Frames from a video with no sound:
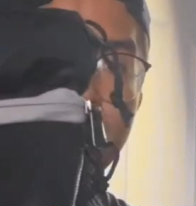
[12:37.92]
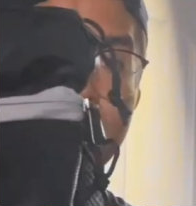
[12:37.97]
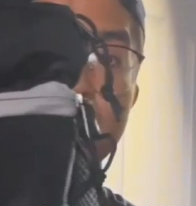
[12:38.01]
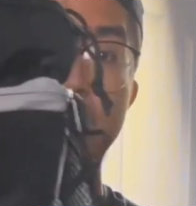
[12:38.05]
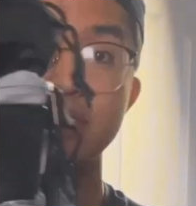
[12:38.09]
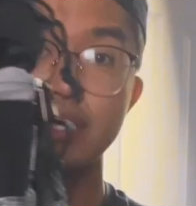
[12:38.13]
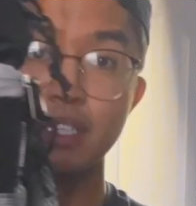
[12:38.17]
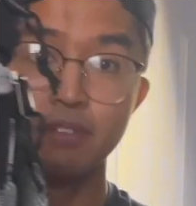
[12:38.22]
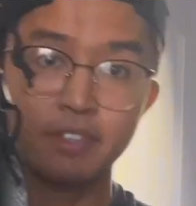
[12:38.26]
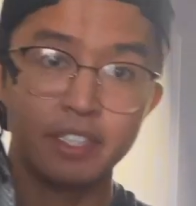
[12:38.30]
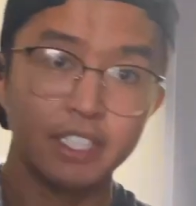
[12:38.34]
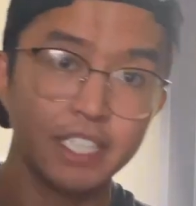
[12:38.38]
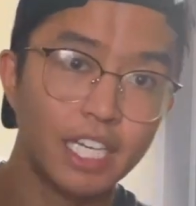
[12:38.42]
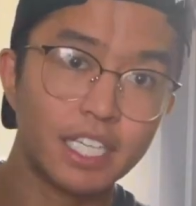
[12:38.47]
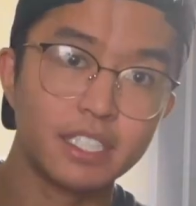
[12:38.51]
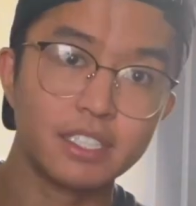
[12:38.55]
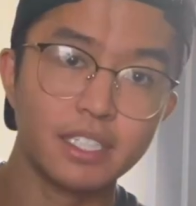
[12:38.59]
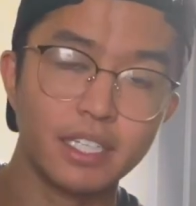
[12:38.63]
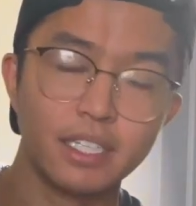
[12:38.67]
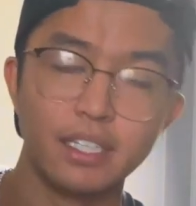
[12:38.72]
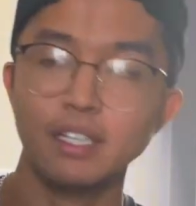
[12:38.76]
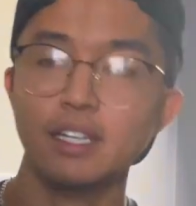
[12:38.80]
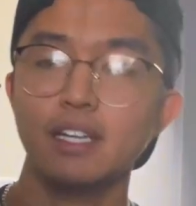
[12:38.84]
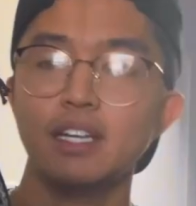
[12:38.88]
it, someone kicks
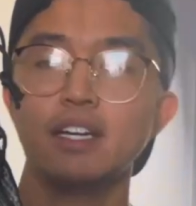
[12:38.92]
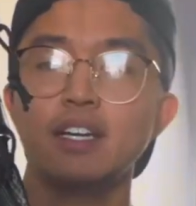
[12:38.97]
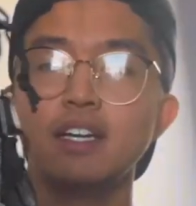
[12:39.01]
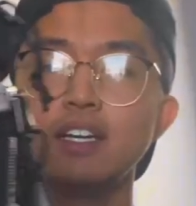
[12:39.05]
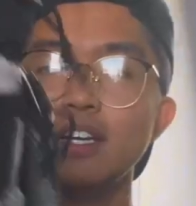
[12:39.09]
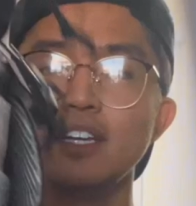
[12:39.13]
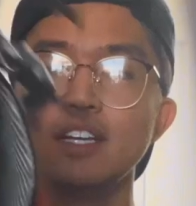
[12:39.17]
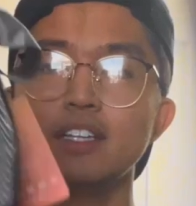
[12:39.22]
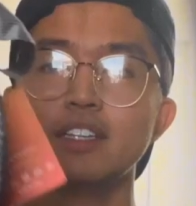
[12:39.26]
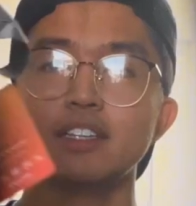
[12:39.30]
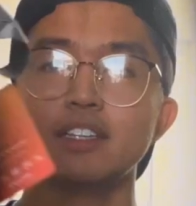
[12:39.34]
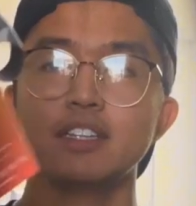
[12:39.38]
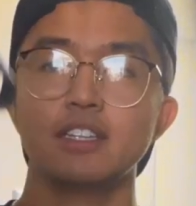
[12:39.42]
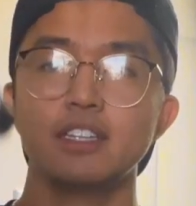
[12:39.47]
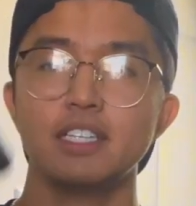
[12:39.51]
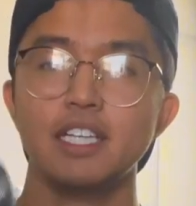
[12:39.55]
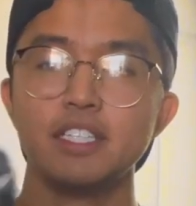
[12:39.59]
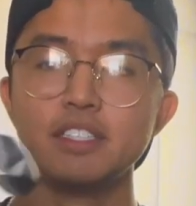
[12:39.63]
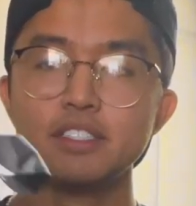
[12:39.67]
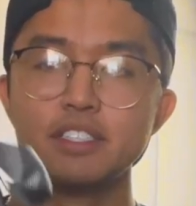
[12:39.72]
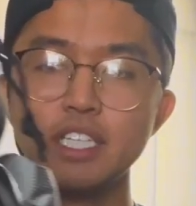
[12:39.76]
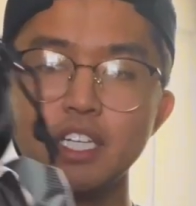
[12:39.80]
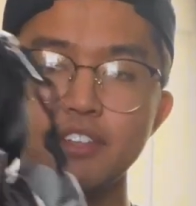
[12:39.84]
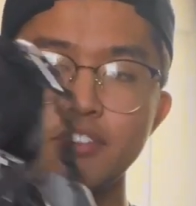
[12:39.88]
it,
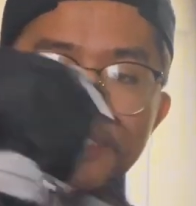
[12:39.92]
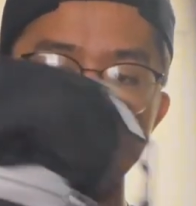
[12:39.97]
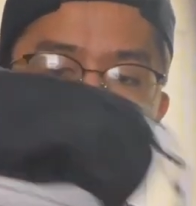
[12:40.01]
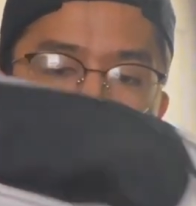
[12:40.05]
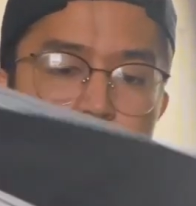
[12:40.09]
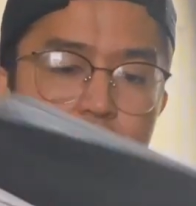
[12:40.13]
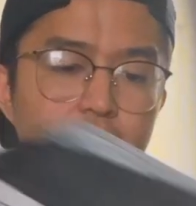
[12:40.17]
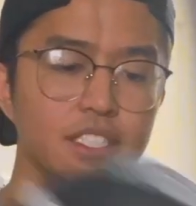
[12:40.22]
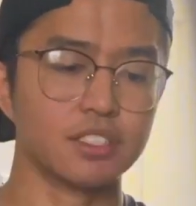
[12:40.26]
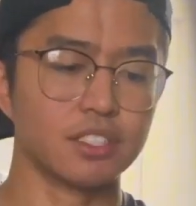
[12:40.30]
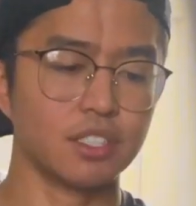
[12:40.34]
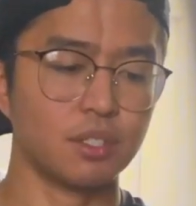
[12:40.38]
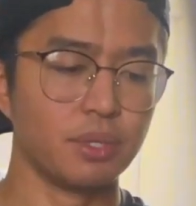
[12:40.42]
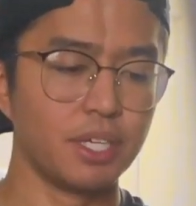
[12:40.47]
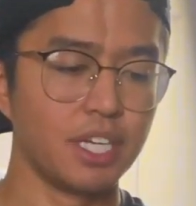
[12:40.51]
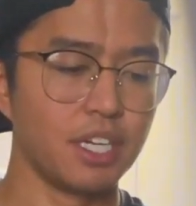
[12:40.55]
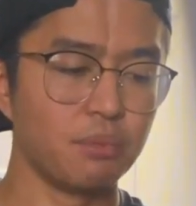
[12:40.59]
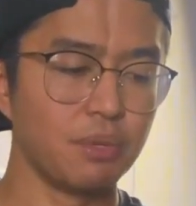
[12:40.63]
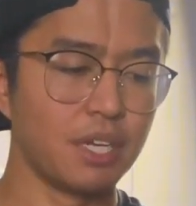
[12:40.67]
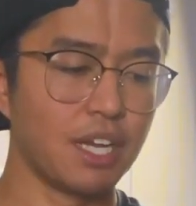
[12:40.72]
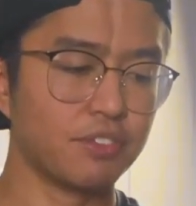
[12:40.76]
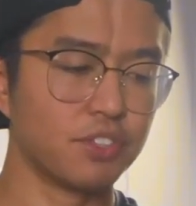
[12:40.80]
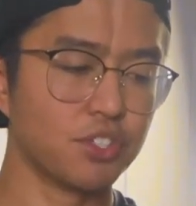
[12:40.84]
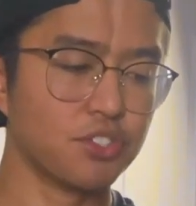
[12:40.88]
let's see if it leaks. So here
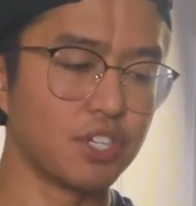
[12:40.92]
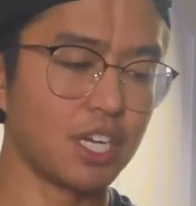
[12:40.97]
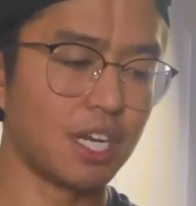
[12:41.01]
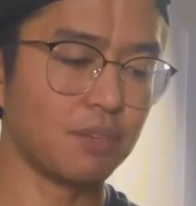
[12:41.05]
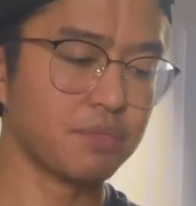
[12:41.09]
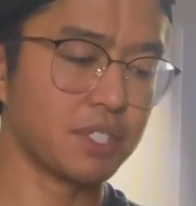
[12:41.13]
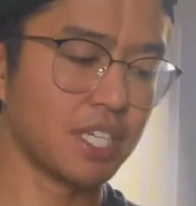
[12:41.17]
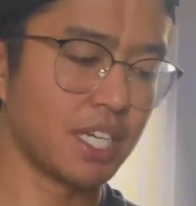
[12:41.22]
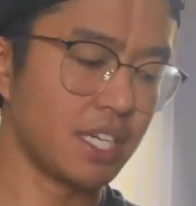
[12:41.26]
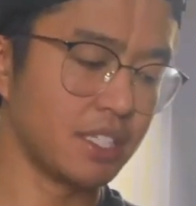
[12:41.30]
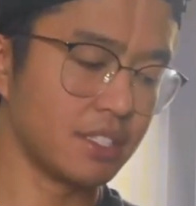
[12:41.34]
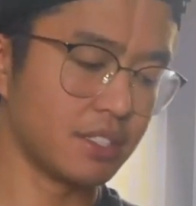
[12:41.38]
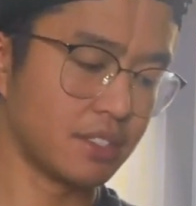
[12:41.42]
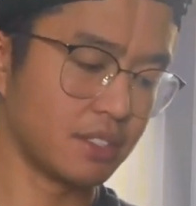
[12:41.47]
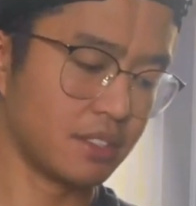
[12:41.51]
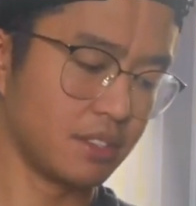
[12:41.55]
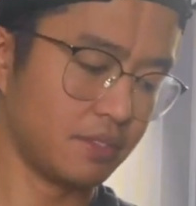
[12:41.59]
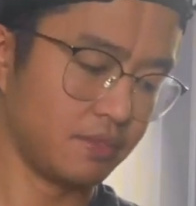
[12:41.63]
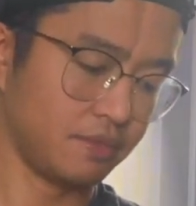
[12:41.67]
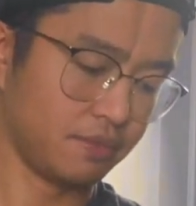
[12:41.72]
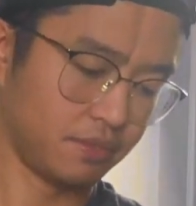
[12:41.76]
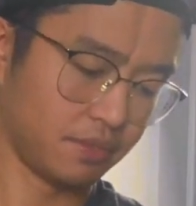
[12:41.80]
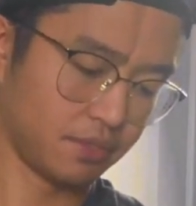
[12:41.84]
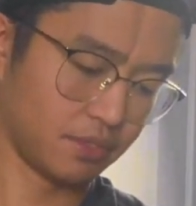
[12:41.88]
we have the drop test.
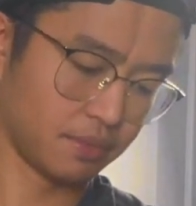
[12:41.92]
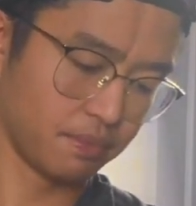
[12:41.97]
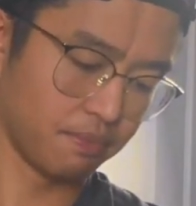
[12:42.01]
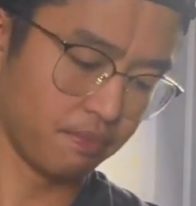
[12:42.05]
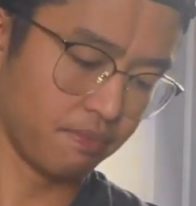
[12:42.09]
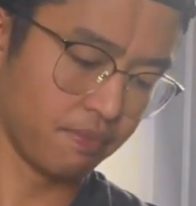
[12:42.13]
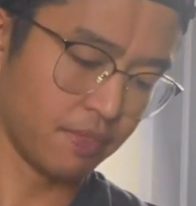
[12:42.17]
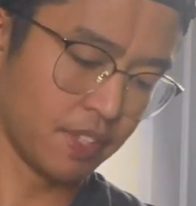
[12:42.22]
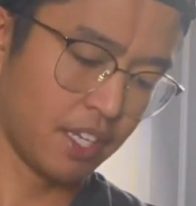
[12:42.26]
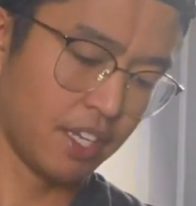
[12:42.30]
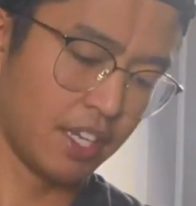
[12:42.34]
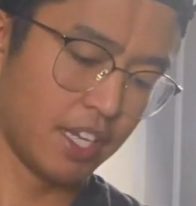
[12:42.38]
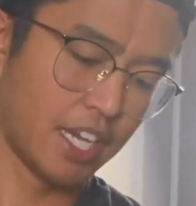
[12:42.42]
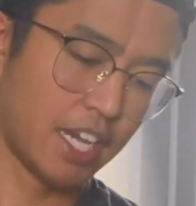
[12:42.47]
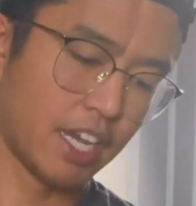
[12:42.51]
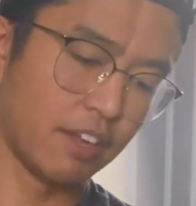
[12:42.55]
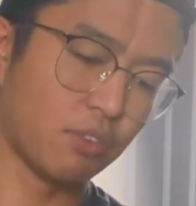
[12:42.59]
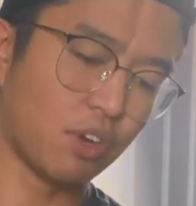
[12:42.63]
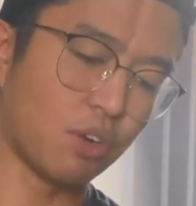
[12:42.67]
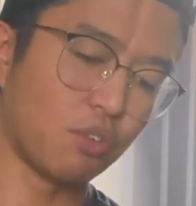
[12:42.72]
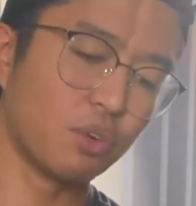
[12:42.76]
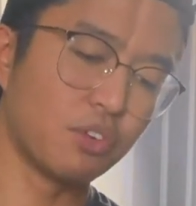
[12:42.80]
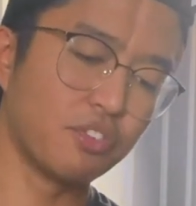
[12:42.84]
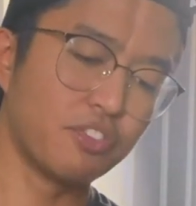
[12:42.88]
And
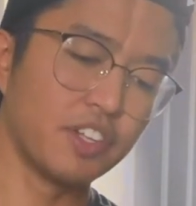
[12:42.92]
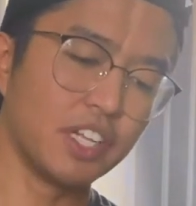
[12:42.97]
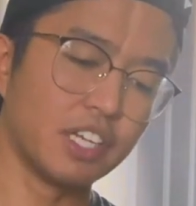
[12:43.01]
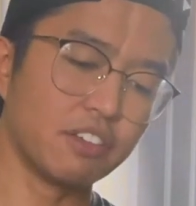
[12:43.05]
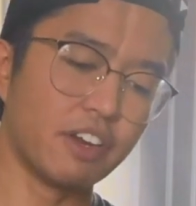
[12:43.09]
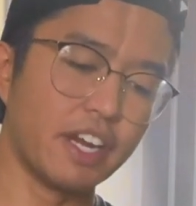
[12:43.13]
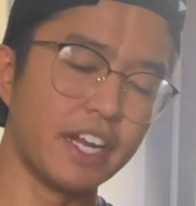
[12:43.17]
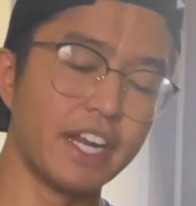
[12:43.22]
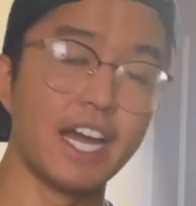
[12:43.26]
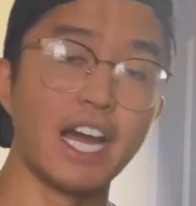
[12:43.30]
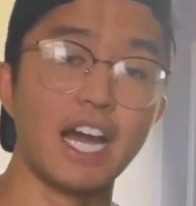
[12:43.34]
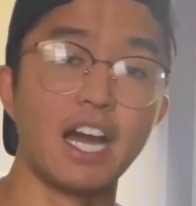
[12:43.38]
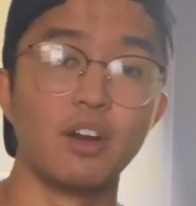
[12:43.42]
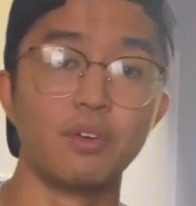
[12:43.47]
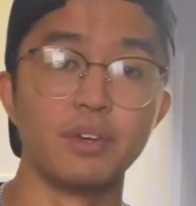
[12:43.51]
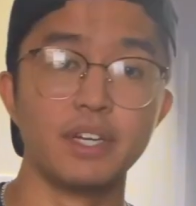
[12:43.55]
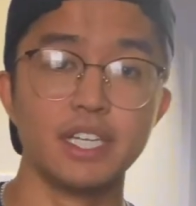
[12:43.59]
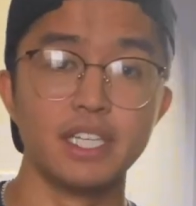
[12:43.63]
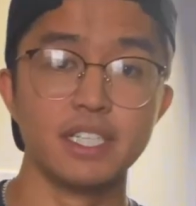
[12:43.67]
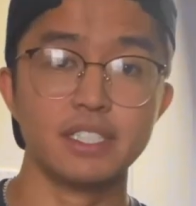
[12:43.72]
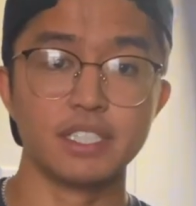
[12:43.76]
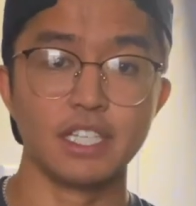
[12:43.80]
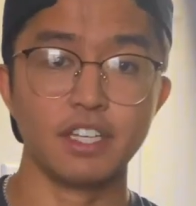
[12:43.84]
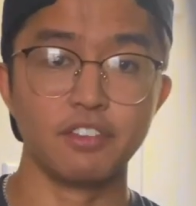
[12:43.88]
what we're feeling right now
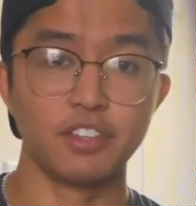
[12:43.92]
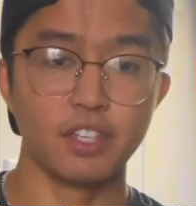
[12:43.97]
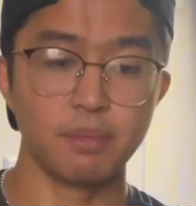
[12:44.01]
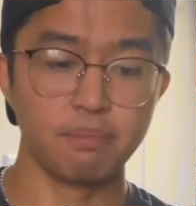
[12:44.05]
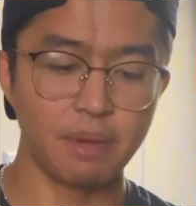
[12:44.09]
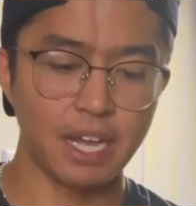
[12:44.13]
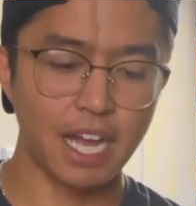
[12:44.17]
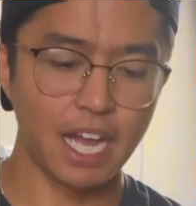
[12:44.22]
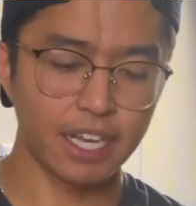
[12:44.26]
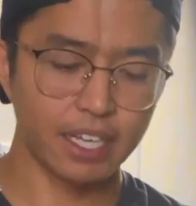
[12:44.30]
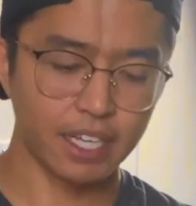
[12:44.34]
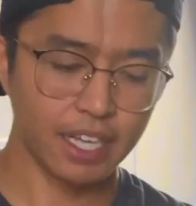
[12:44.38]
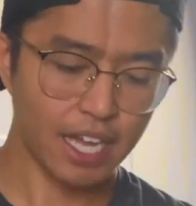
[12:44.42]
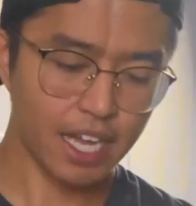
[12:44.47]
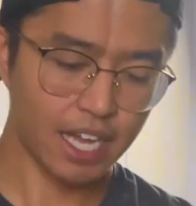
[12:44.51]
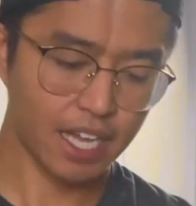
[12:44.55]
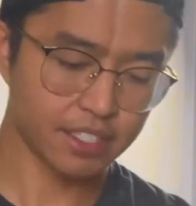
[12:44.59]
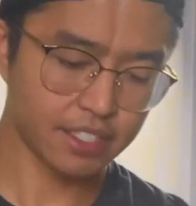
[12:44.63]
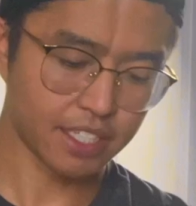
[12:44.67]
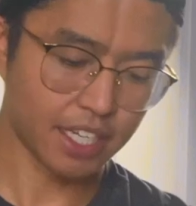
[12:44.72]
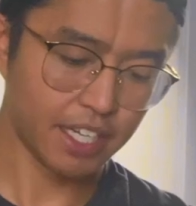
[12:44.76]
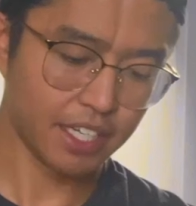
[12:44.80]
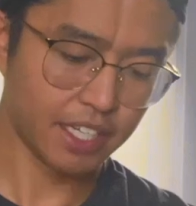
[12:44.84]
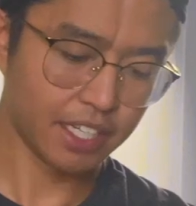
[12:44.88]
is if the bag
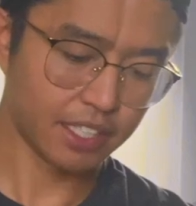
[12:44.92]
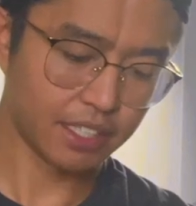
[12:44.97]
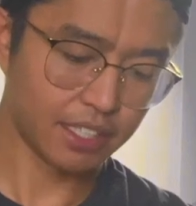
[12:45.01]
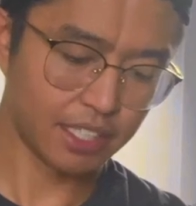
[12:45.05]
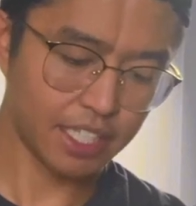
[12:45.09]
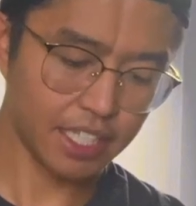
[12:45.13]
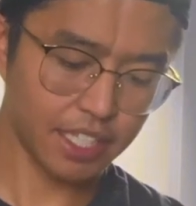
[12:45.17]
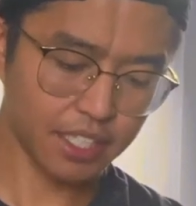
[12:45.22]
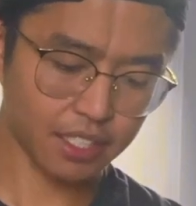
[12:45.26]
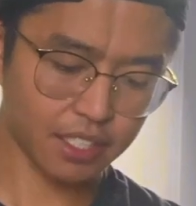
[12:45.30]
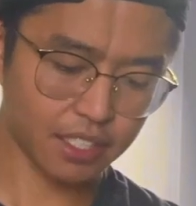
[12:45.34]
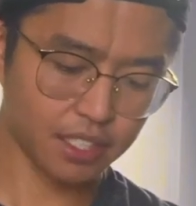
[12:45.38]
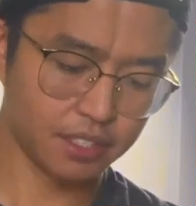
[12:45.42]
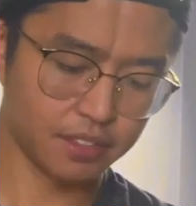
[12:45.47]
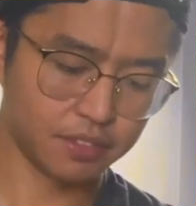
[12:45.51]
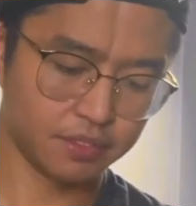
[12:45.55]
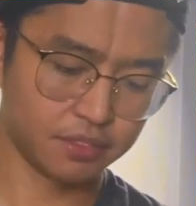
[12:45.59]
has any leak